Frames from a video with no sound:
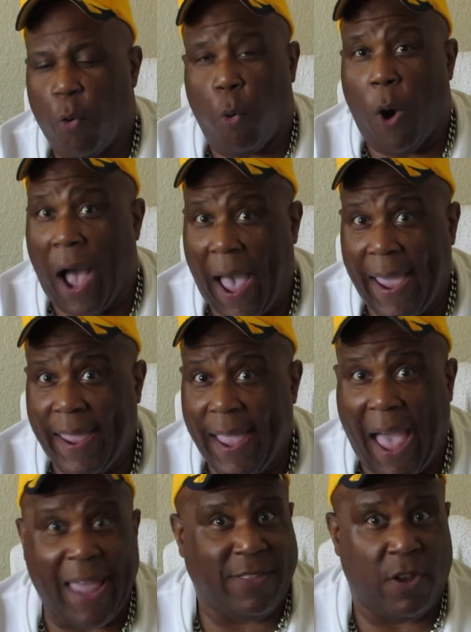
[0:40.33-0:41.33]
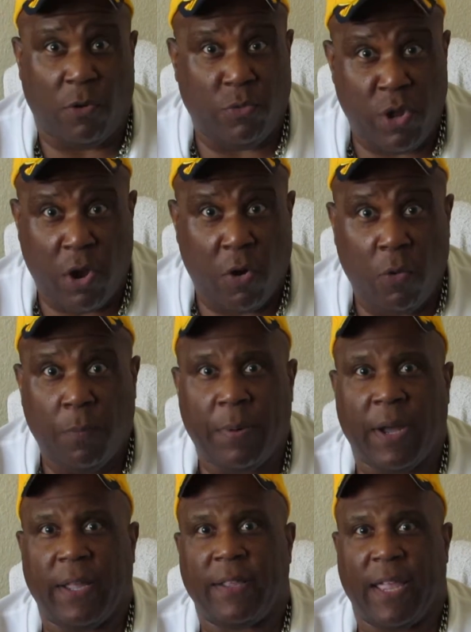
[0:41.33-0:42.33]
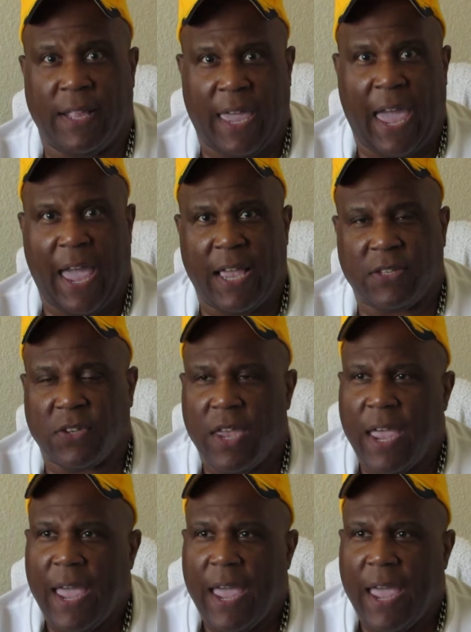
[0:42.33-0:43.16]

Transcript: Why? I don't know, but it has.